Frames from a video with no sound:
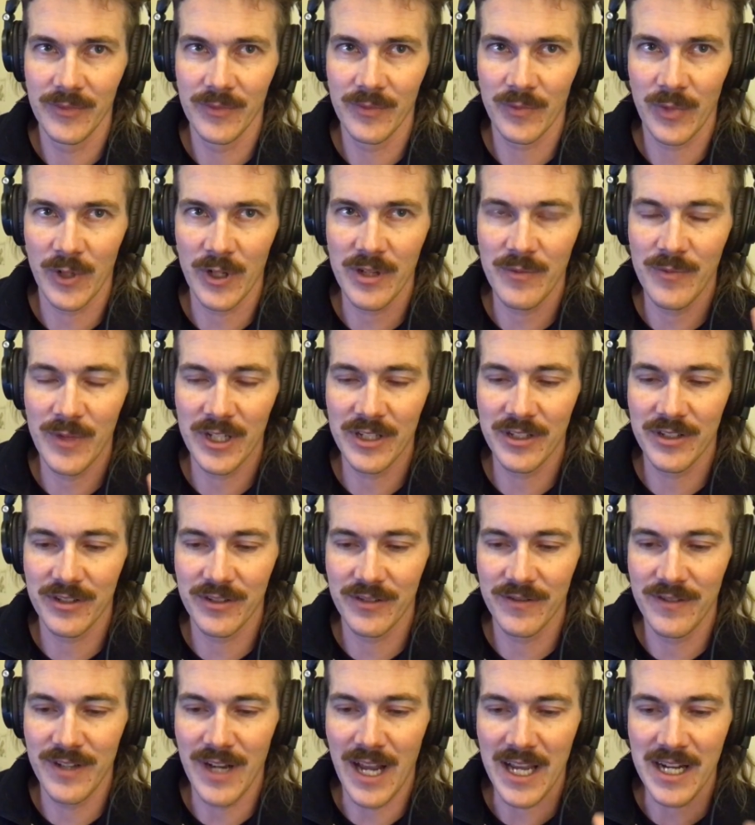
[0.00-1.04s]
pretty much
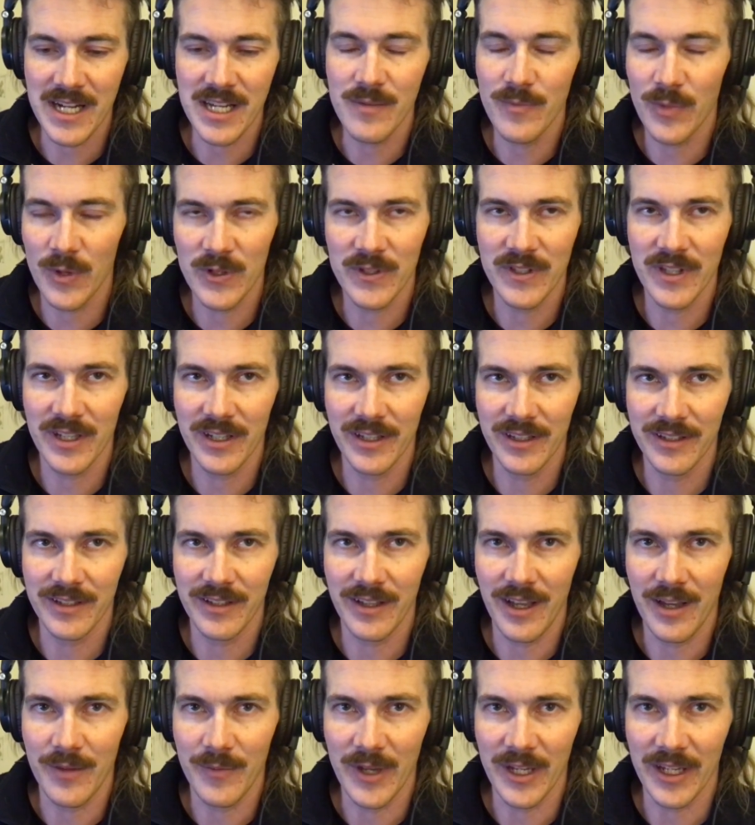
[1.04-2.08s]
90% of the
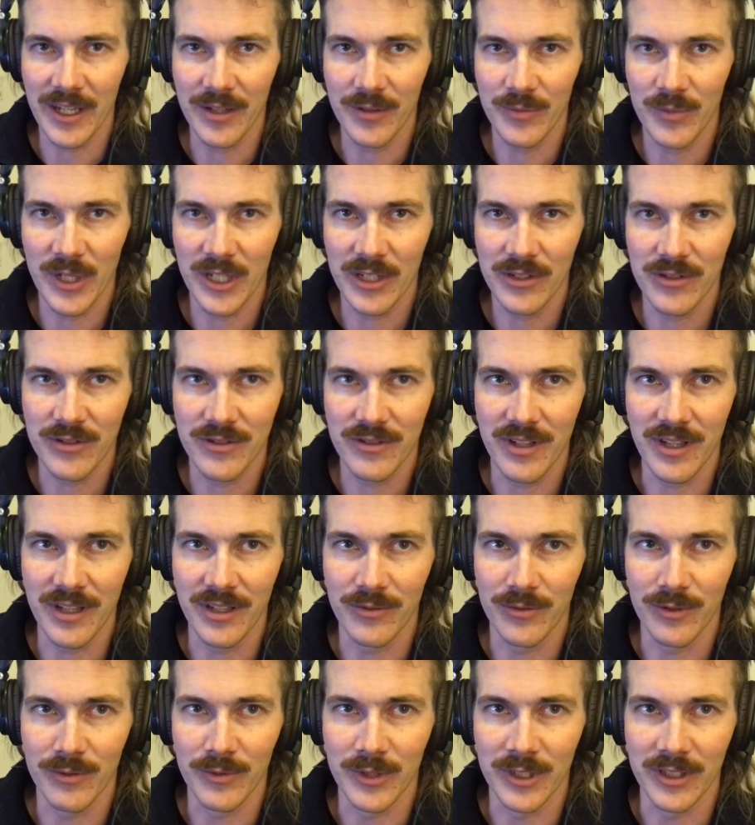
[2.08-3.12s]
time I get pictures taken
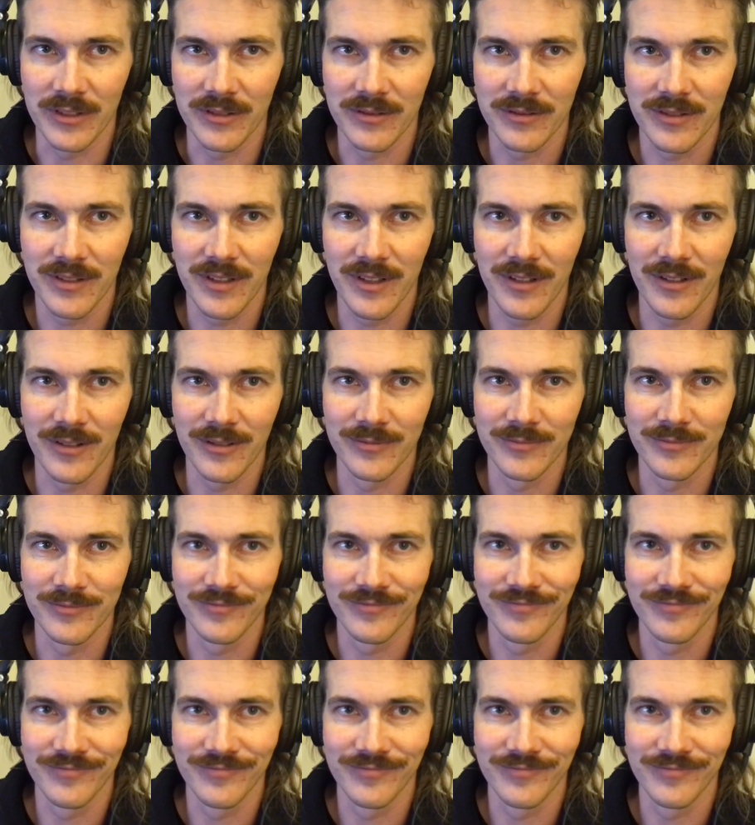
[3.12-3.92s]
with me. So